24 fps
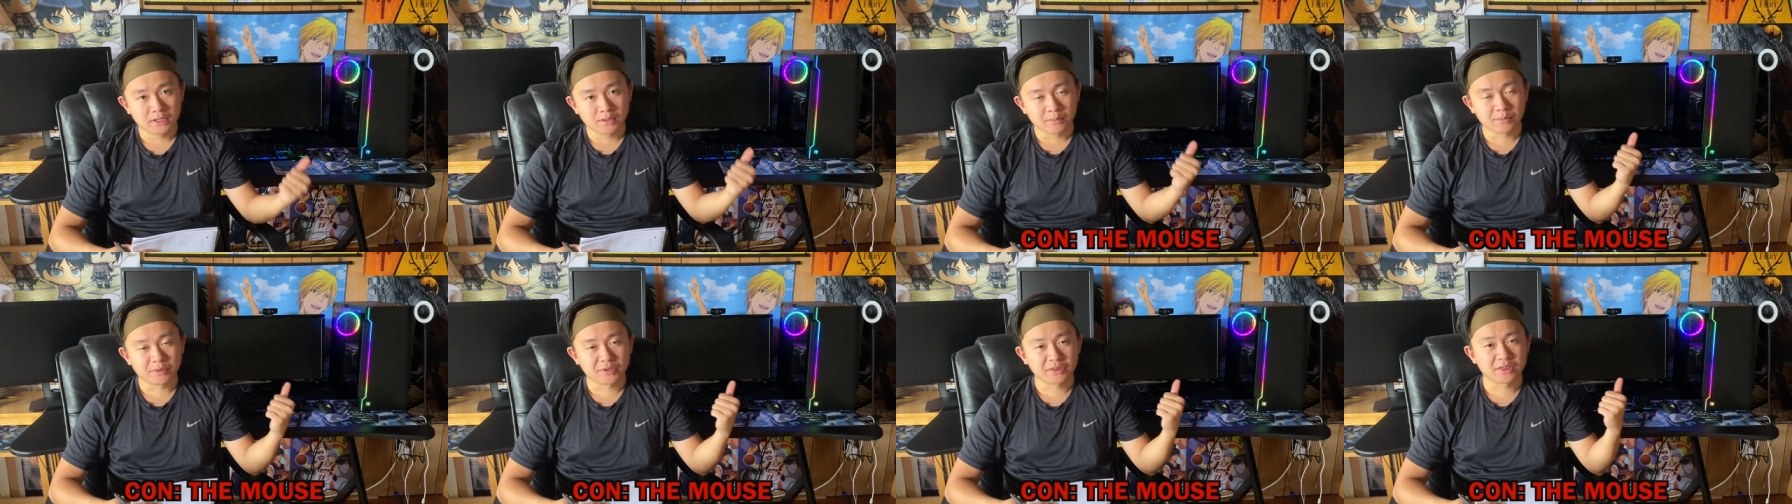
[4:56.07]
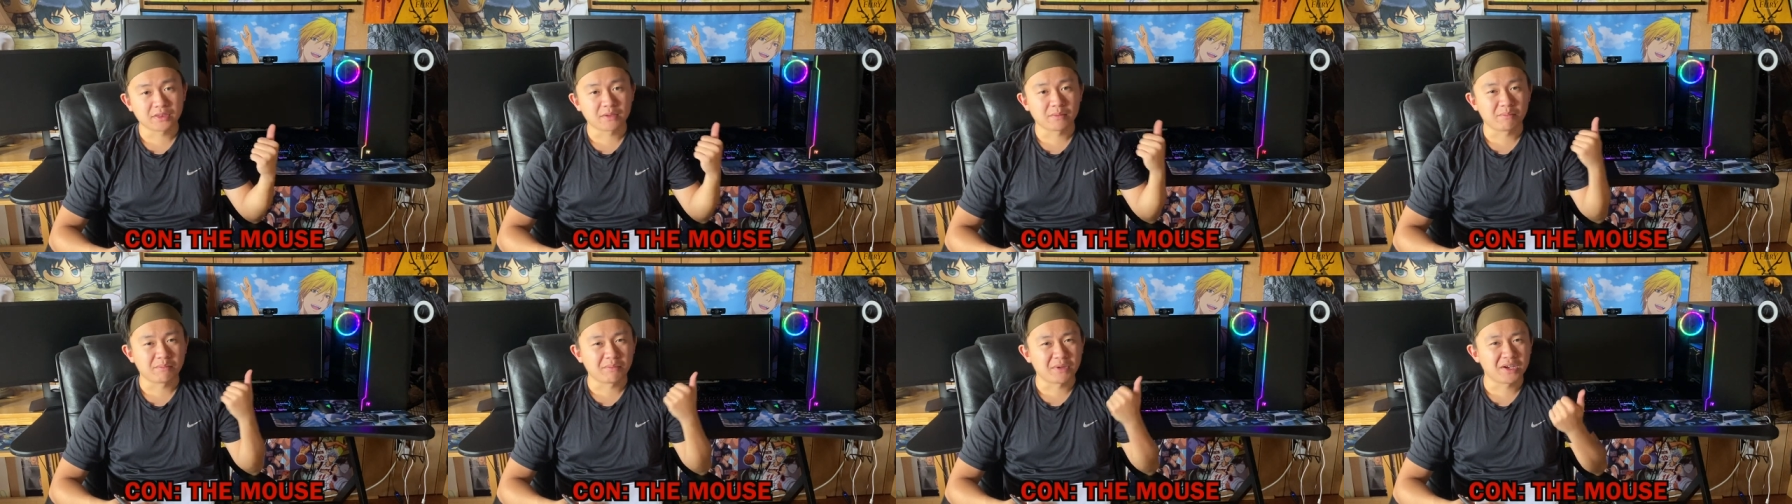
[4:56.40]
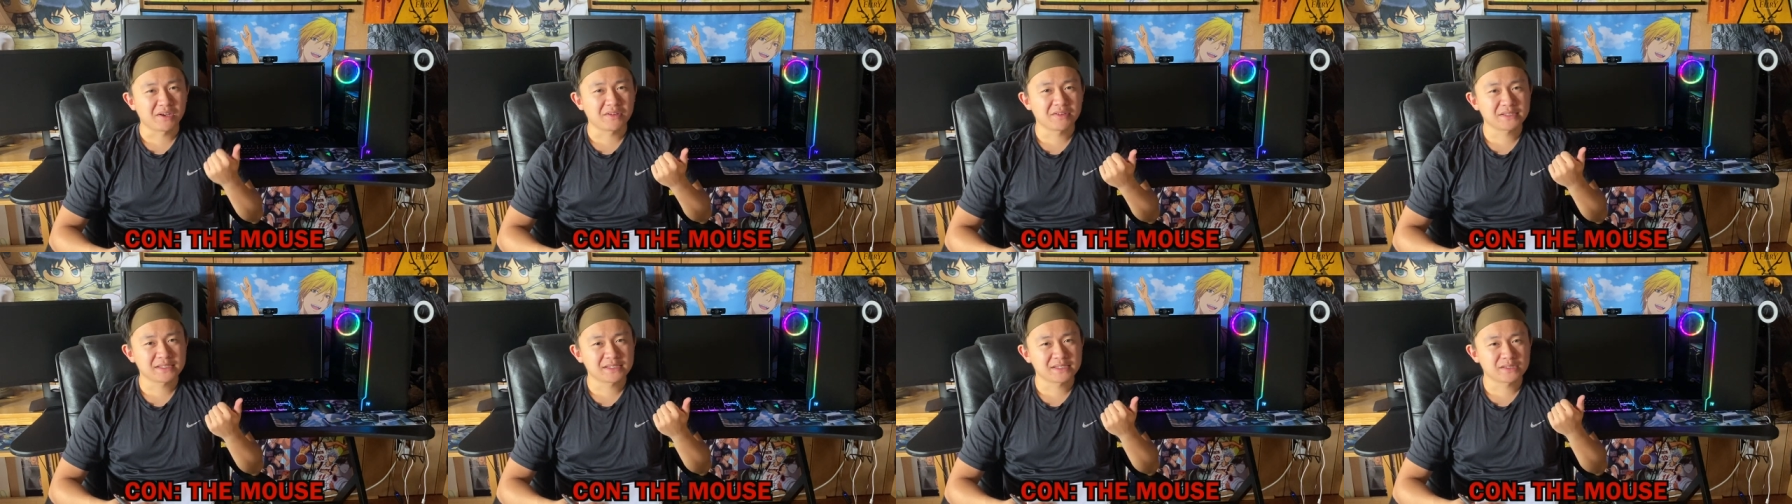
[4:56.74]
But the
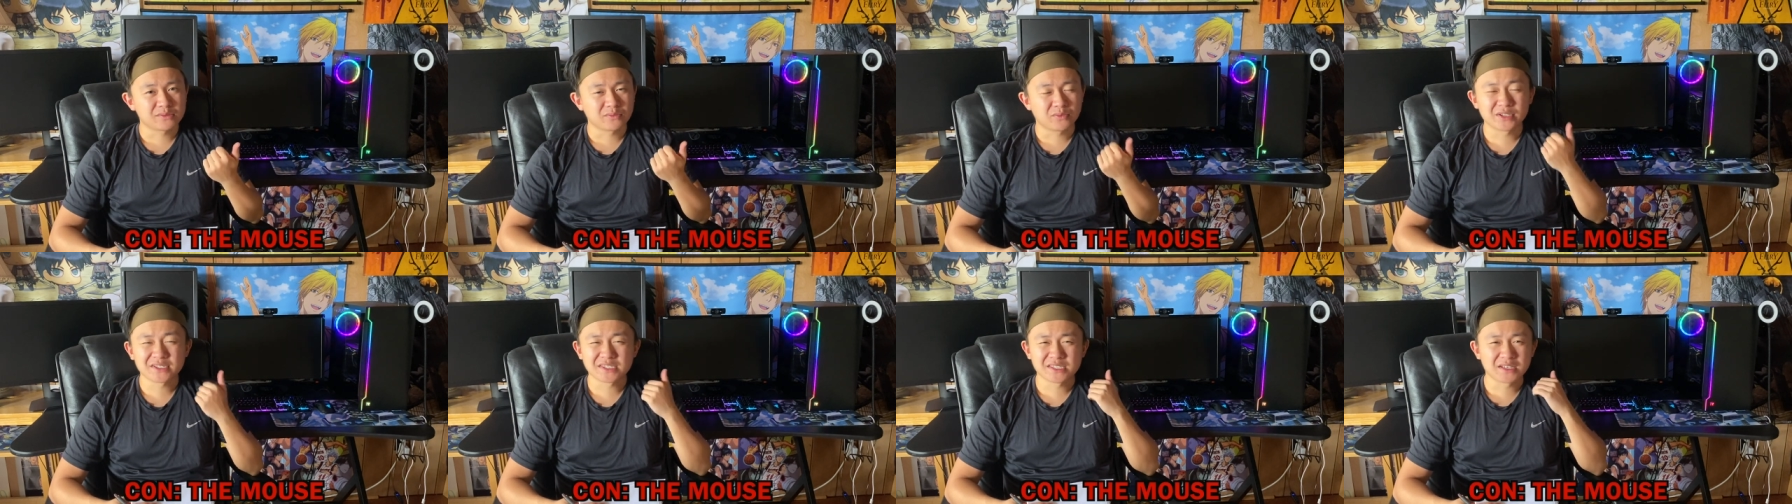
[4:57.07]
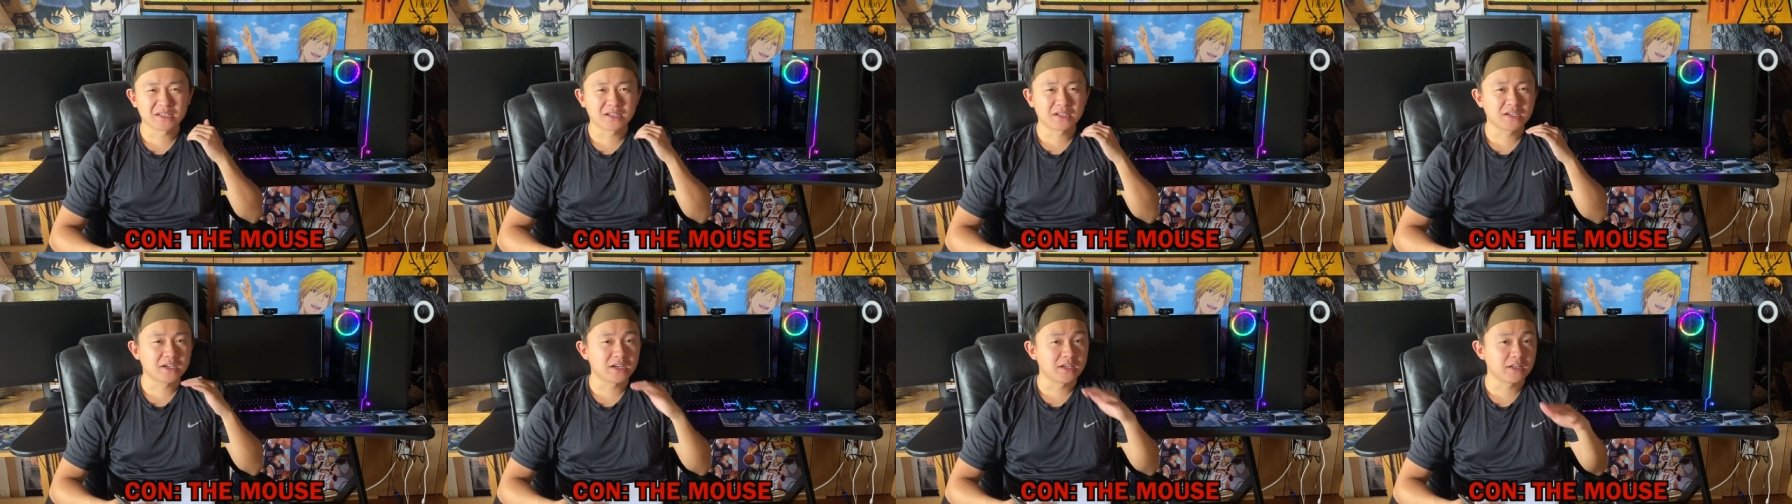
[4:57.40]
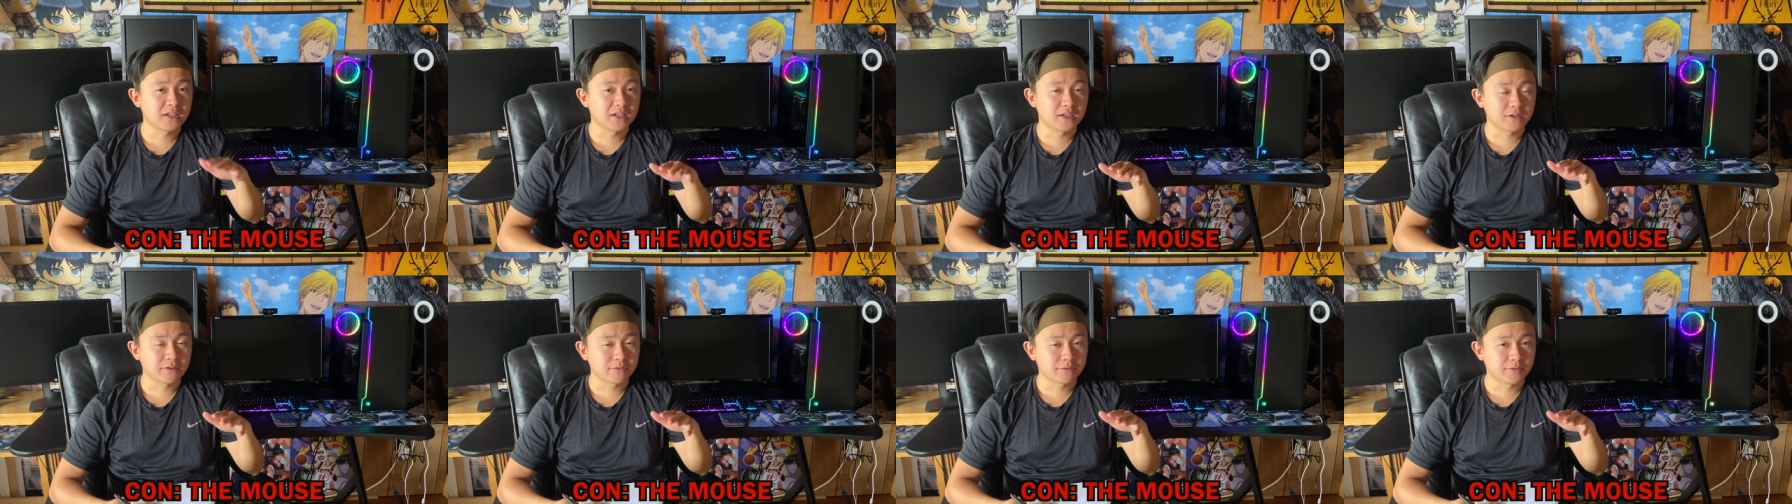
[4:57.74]
mouse wasn't
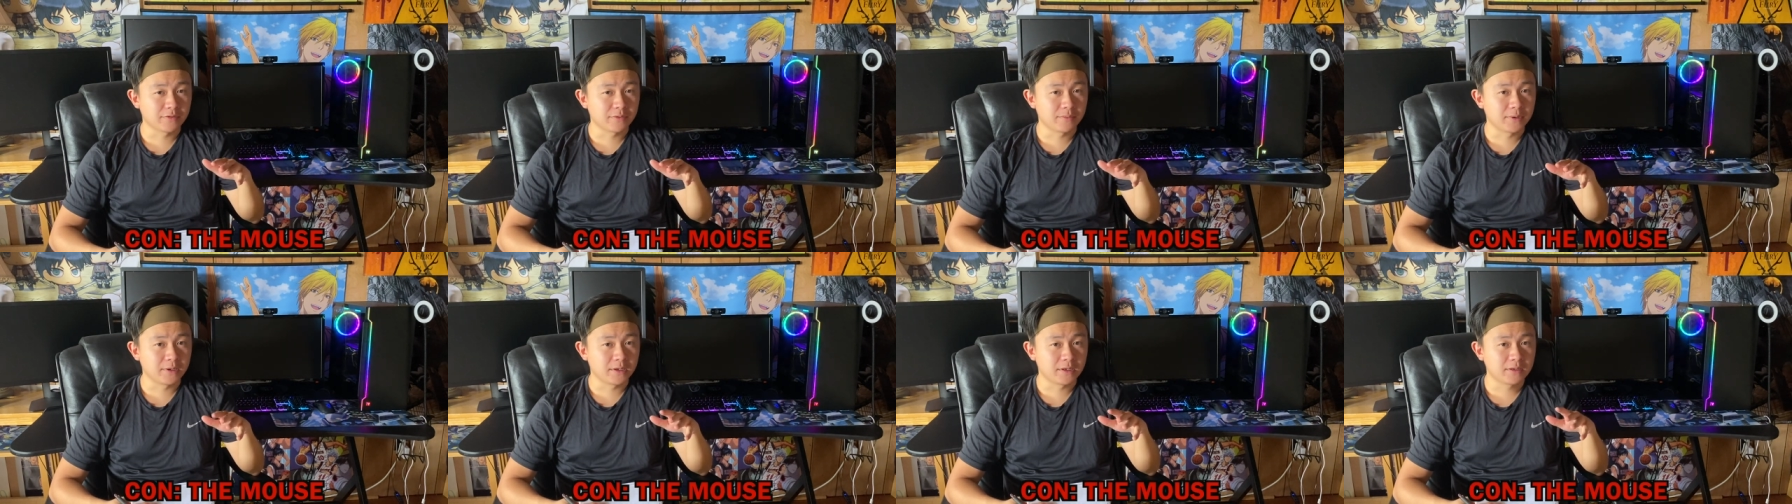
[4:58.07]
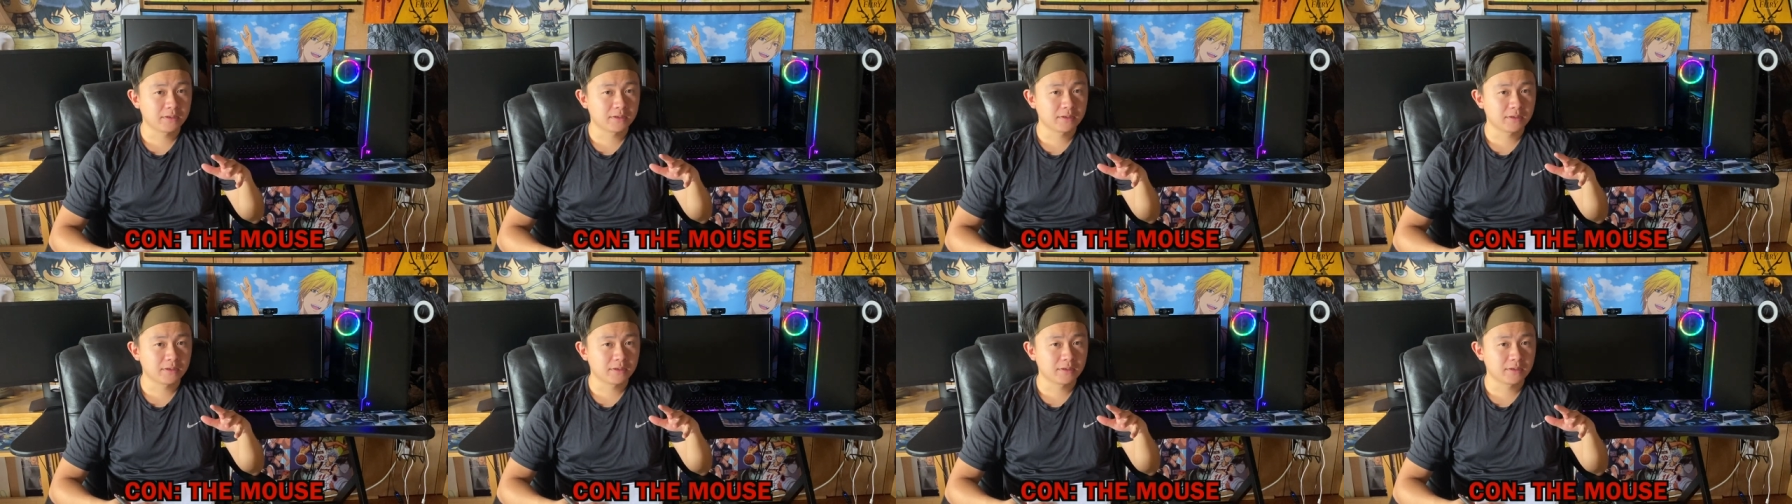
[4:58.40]
cutting it for me.